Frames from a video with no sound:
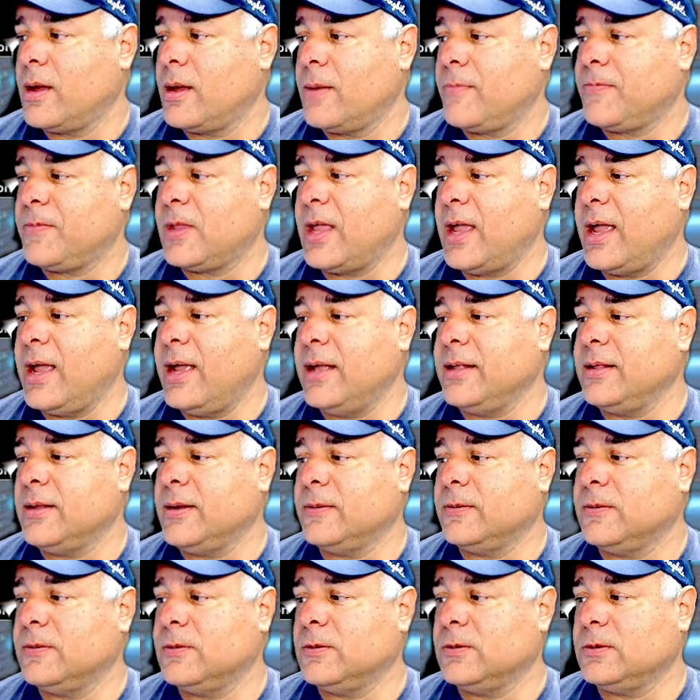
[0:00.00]
And
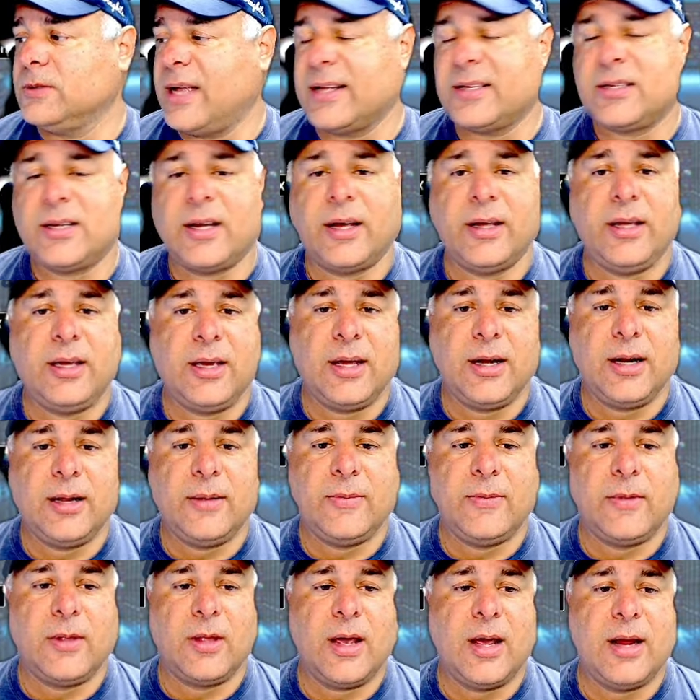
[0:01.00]
that's how you get
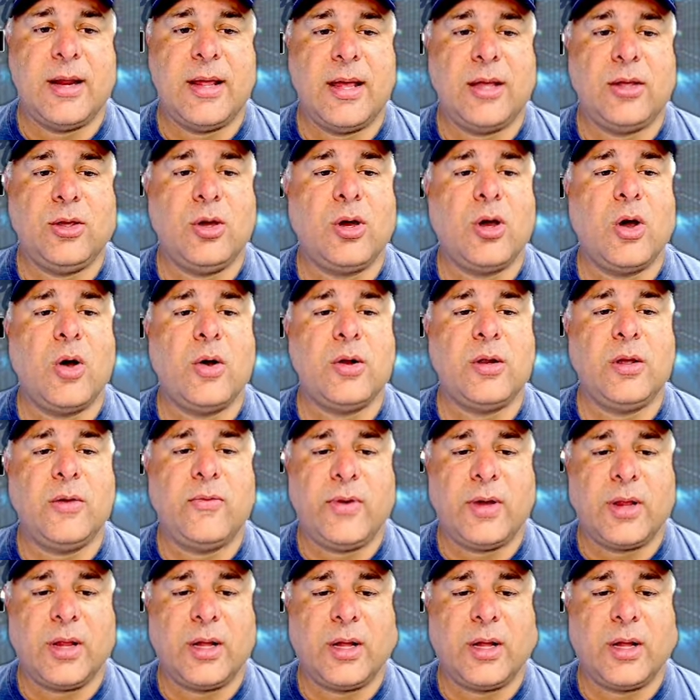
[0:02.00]
it. And then you go and you fill out